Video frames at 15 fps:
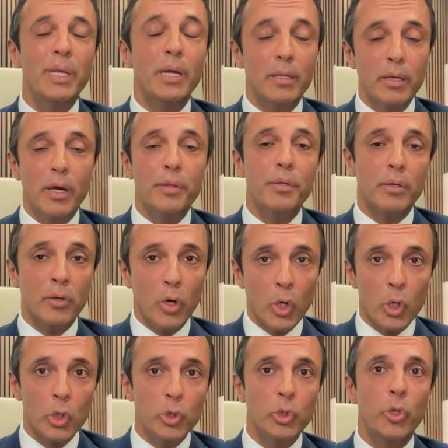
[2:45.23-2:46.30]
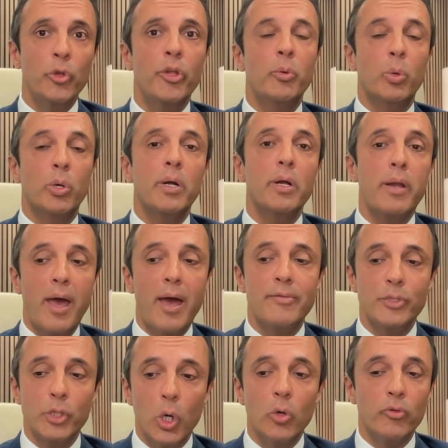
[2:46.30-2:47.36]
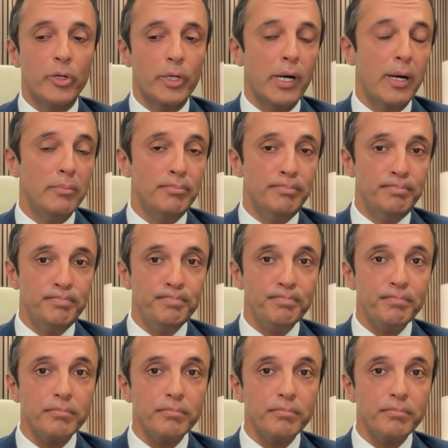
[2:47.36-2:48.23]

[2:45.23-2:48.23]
be another hurdle that we're going to have to overcome.